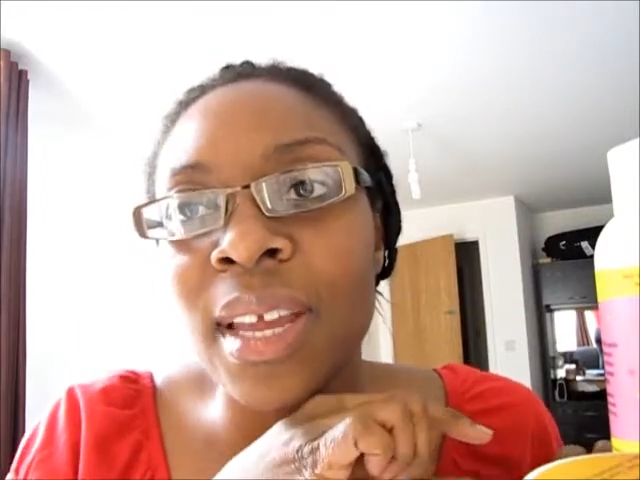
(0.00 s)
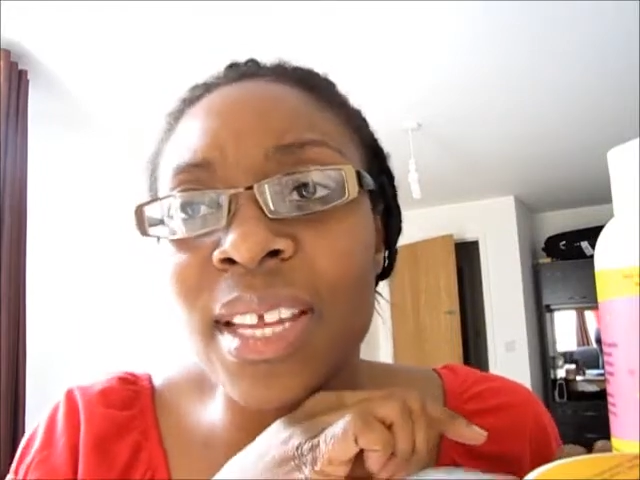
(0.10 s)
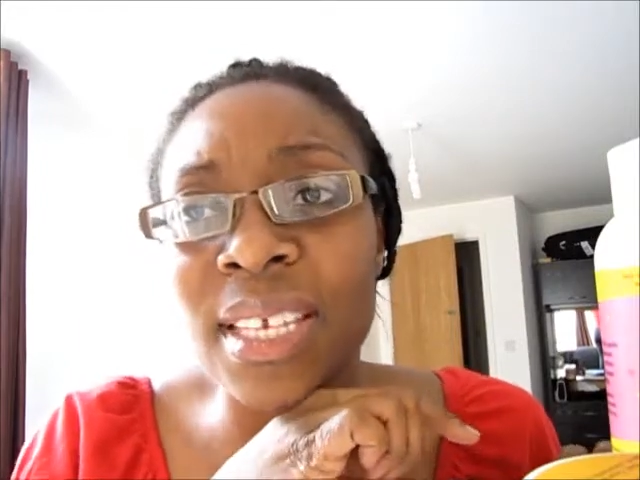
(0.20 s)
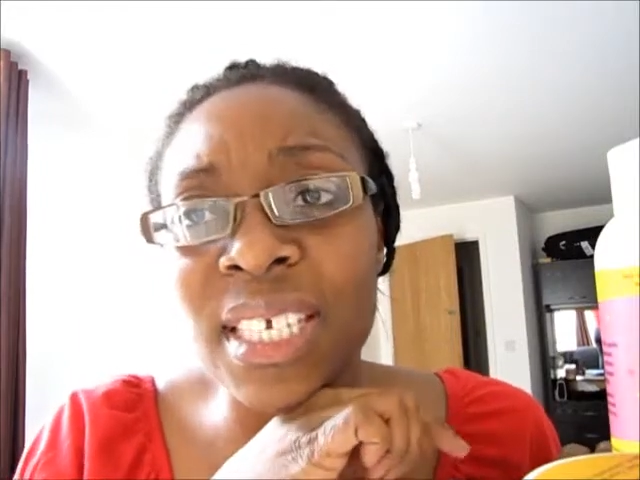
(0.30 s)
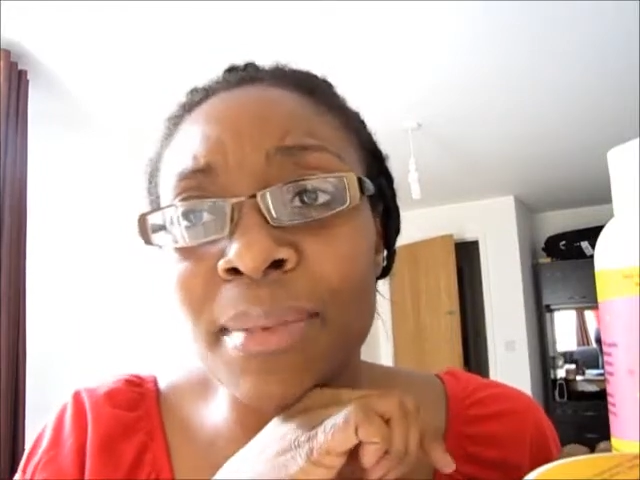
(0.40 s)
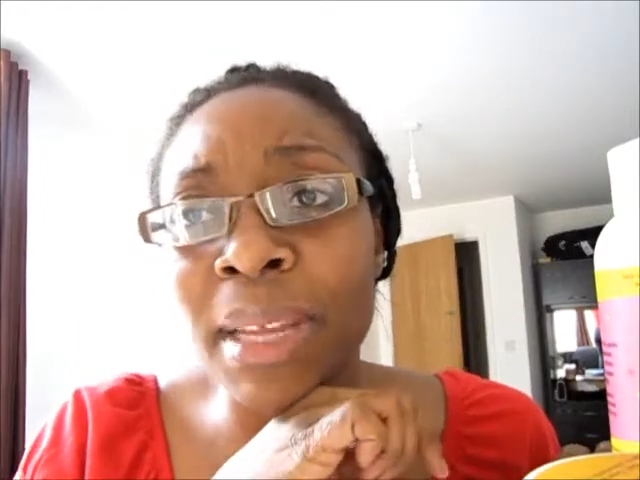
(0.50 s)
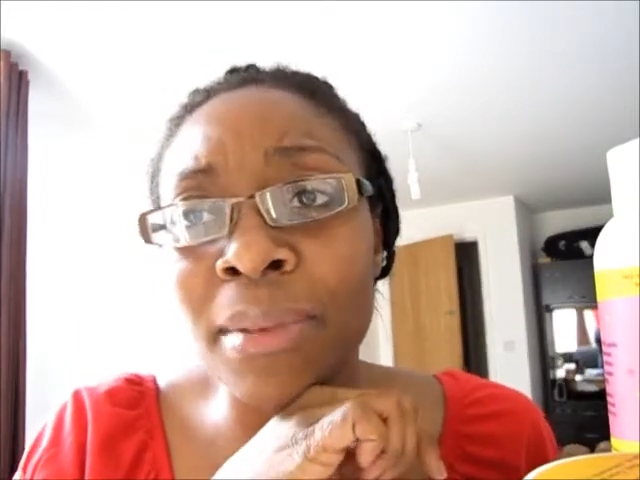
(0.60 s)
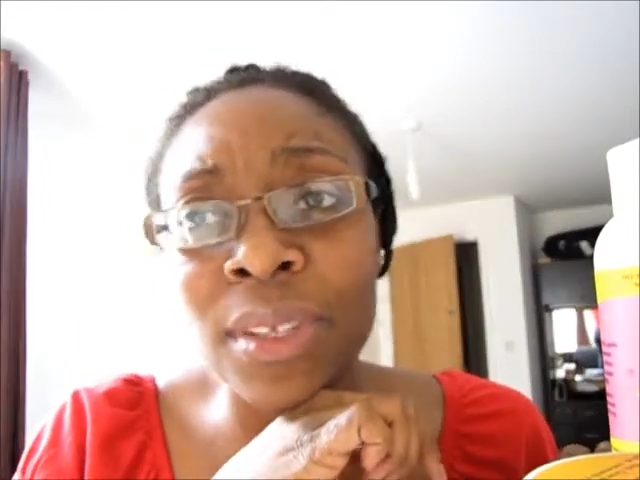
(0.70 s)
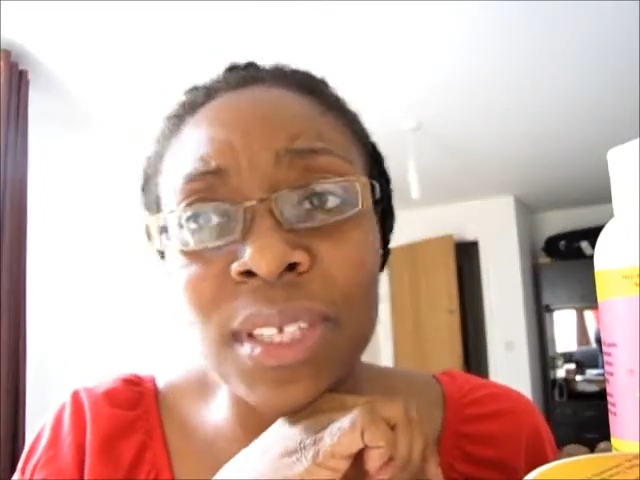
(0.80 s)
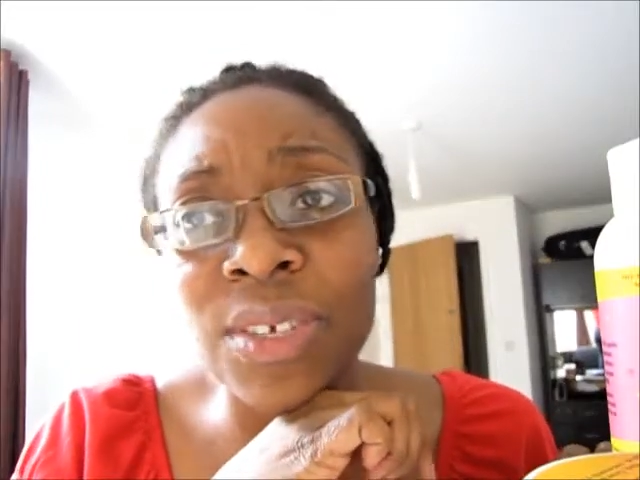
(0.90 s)
It's a shame that I'm
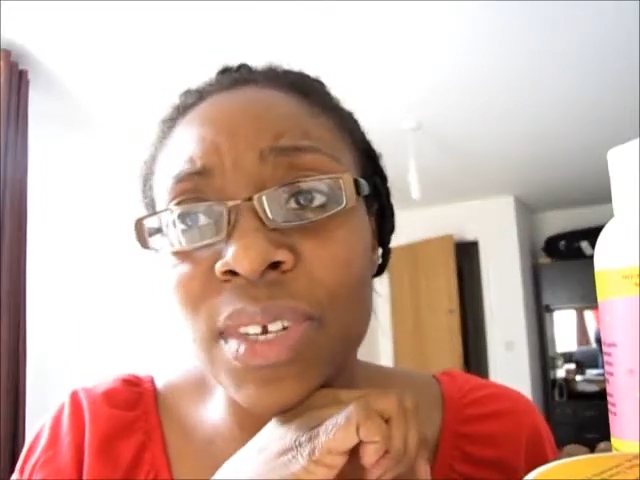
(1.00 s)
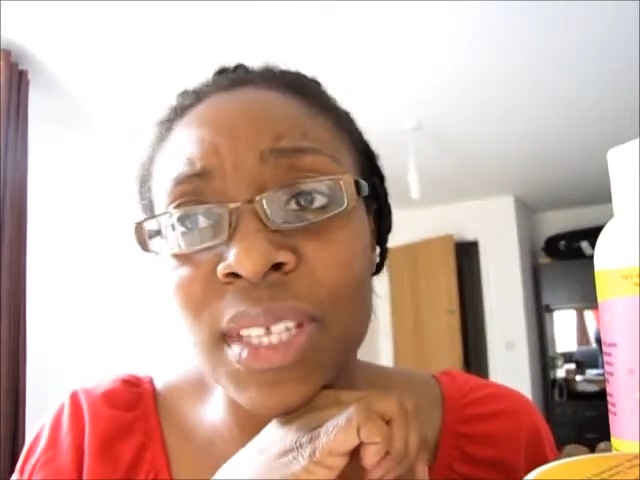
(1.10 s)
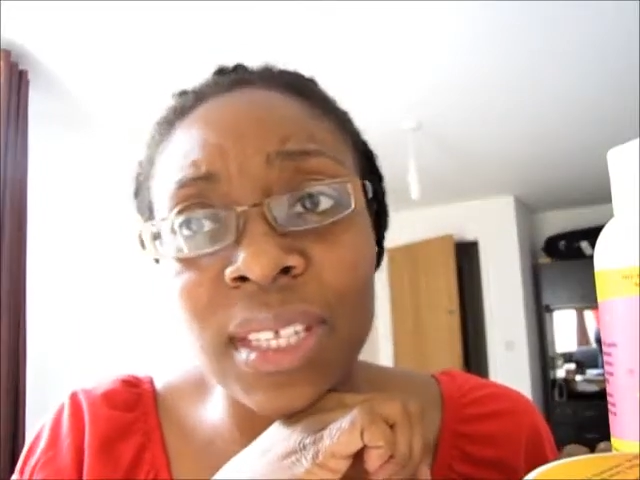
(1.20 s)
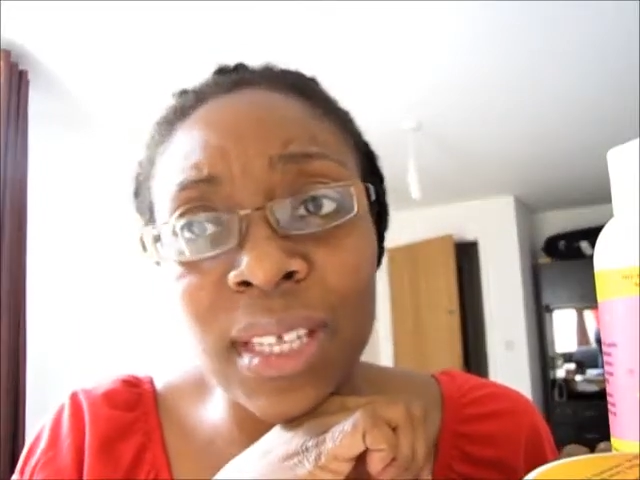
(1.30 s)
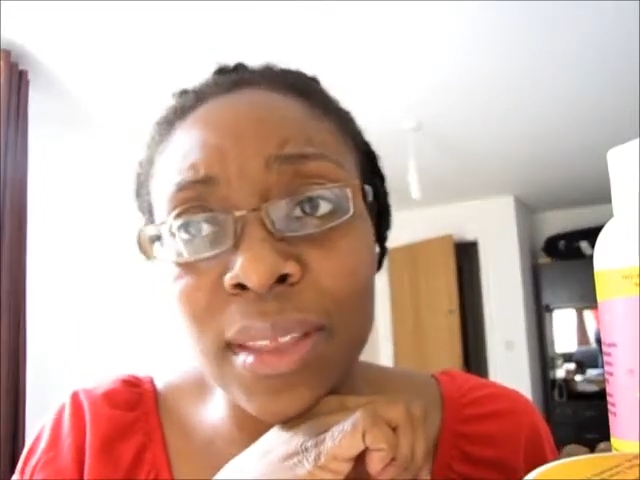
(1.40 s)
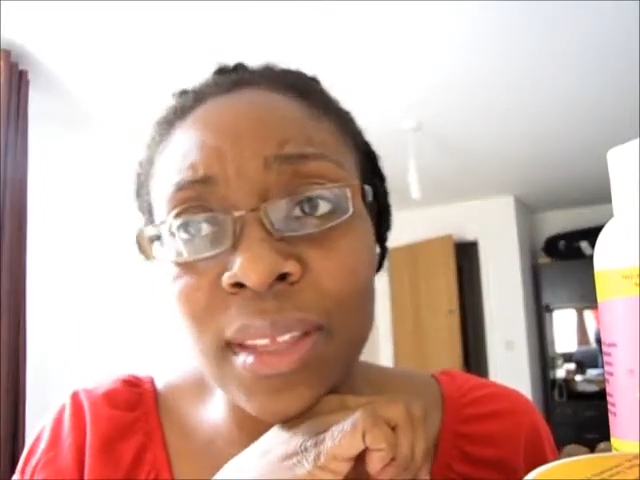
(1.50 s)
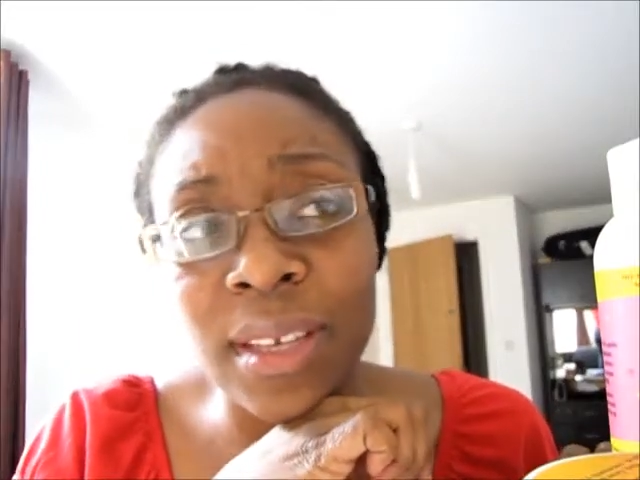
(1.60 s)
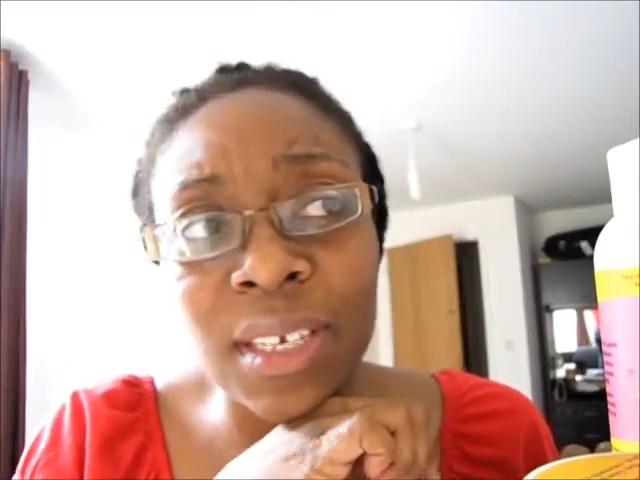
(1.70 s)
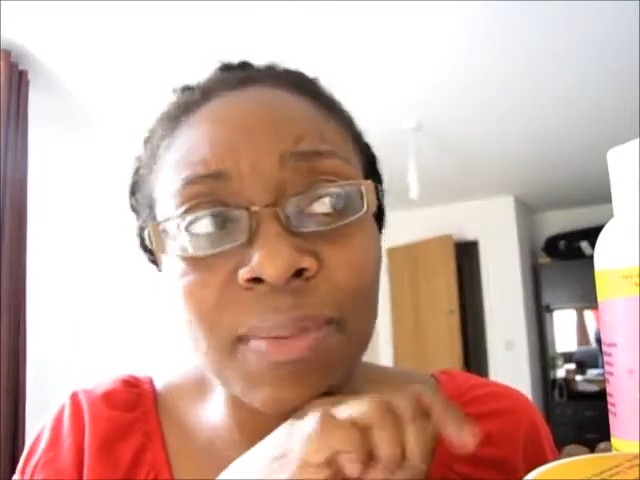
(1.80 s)
not interested in anything else,